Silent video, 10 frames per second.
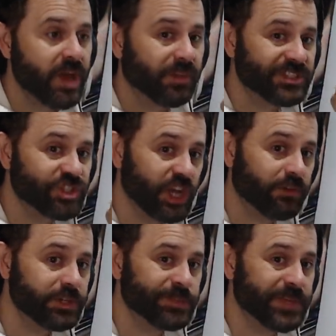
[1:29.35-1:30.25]
but
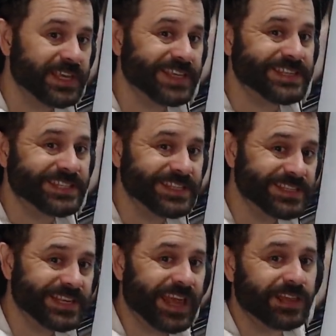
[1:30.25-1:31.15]
generally speaking,
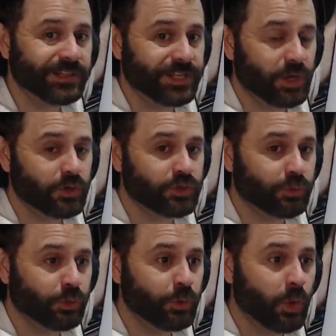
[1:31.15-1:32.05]
seasonality goes
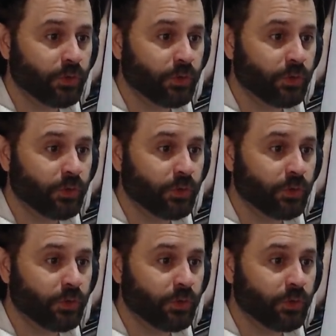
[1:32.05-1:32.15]
through